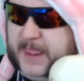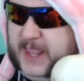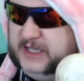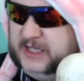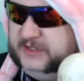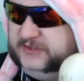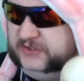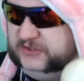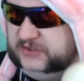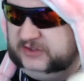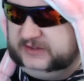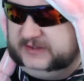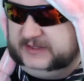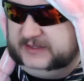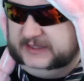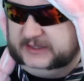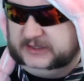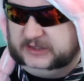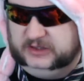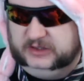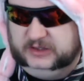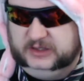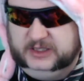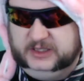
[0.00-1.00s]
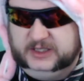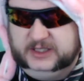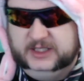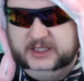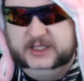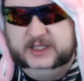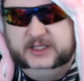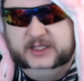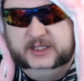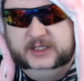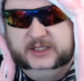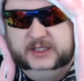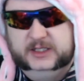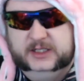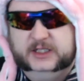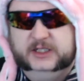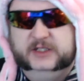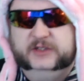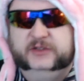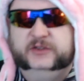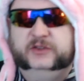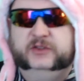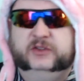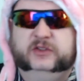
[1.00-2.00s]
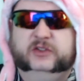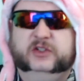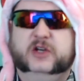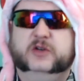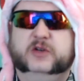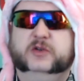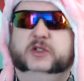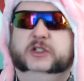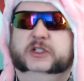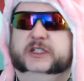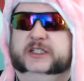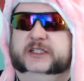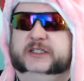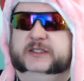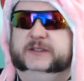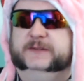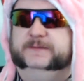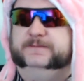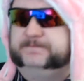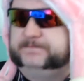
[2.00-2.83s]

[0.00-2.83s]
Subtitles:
Still so good.